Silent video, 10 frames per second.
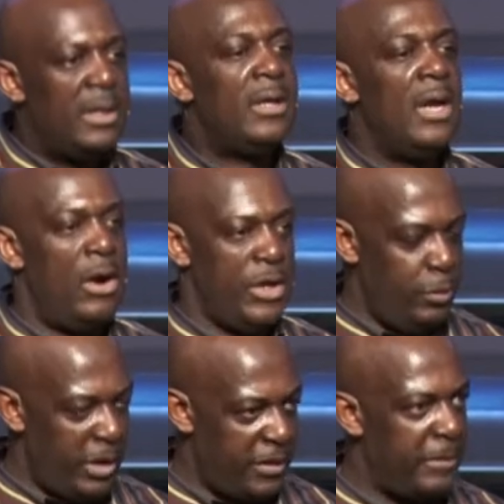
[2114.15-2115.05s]
Are you
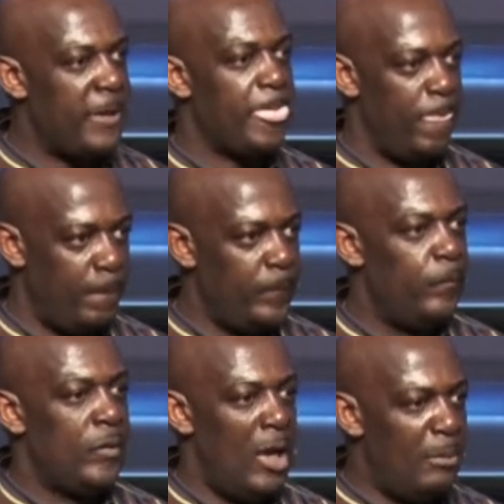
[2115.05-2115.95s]
with me?
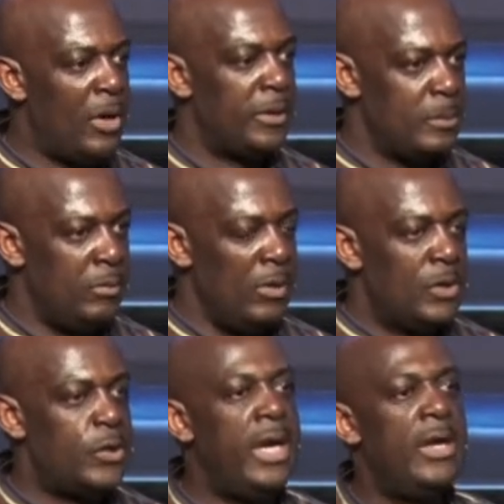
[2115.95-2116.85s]
Come on.
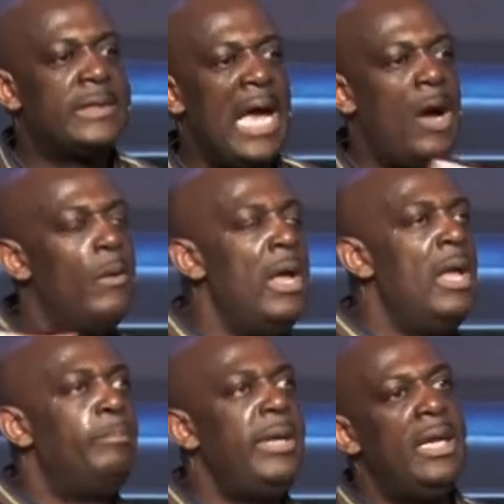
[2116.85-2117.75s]
So here's how
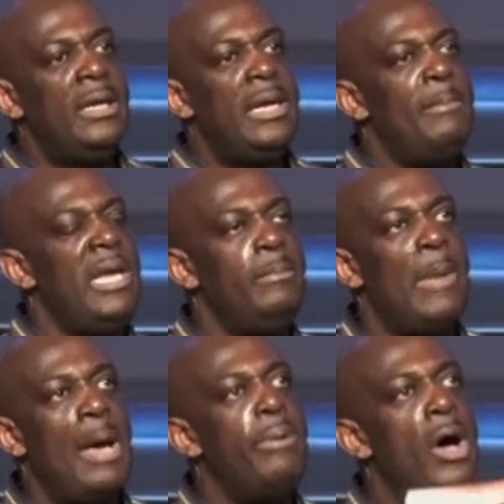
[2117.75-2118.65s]
Peter and, I mean,
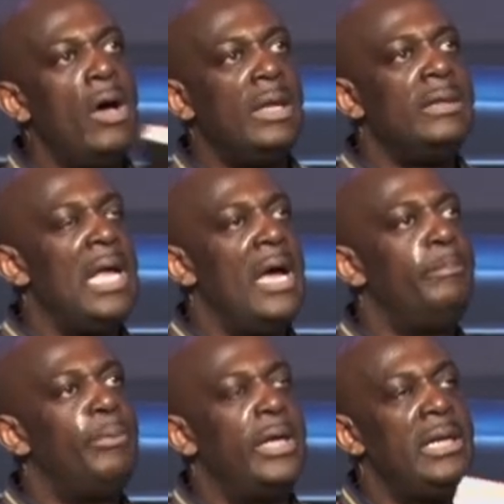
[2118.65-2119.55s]
um, Paul and I
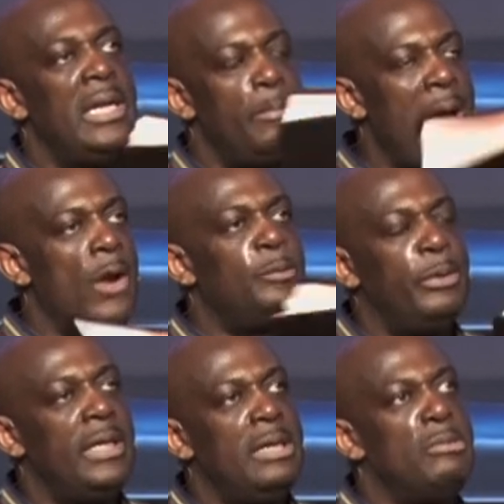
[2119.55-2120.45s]
put it, and Apollos put
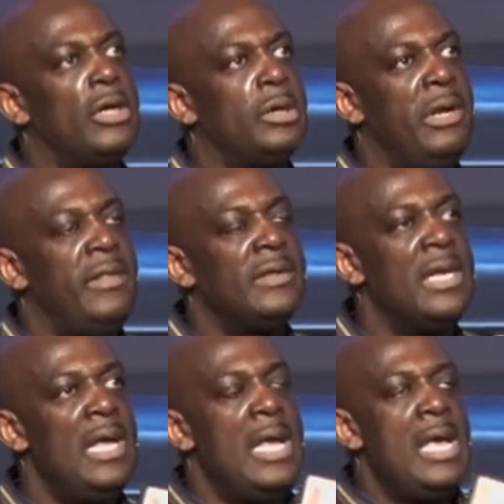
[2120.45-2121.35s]
it in the book of Corinthians.
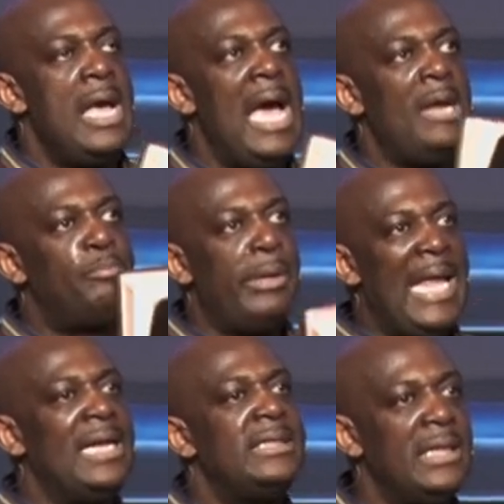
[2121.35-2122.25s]
I
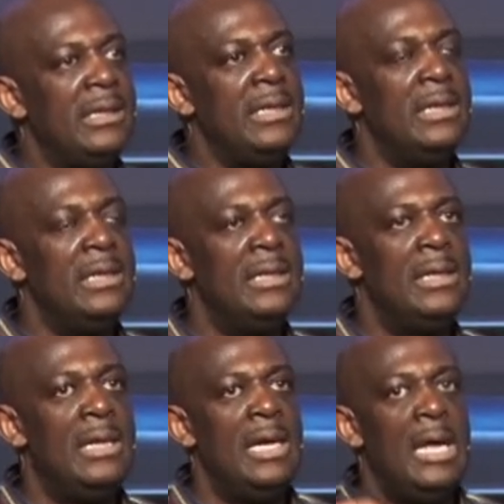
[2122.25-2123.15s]
planted,
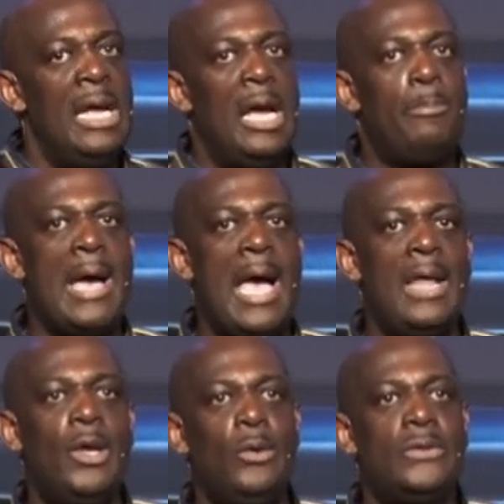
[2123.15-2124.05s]

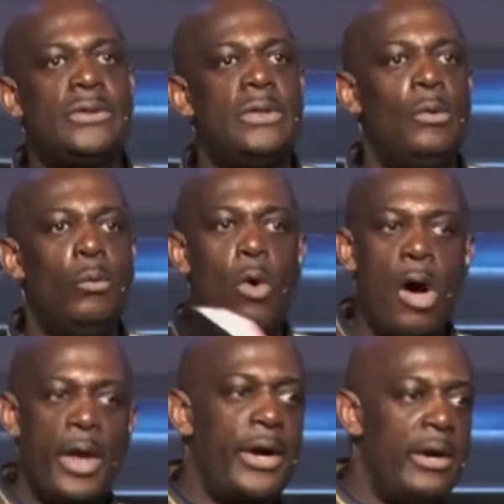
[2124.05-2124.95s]
Apollos
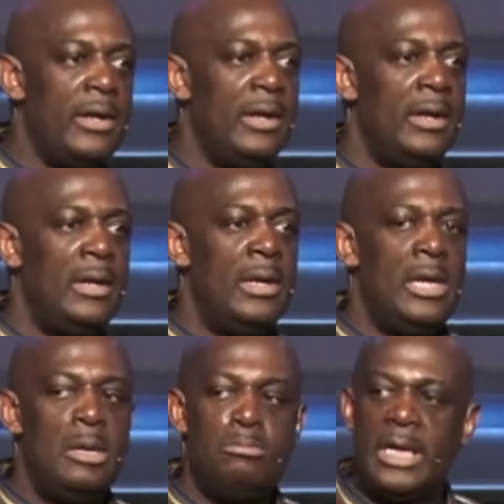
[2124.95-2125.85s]
watered,
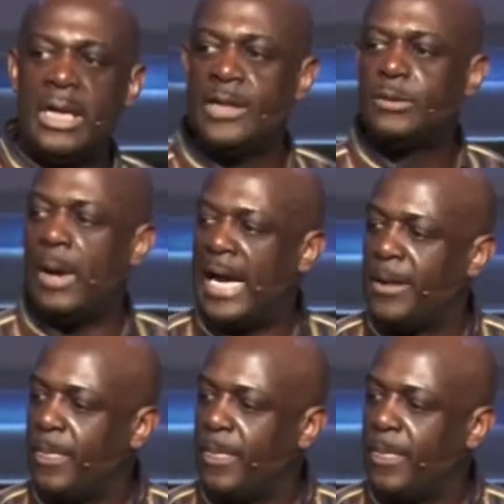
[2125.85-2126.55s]
but it is what?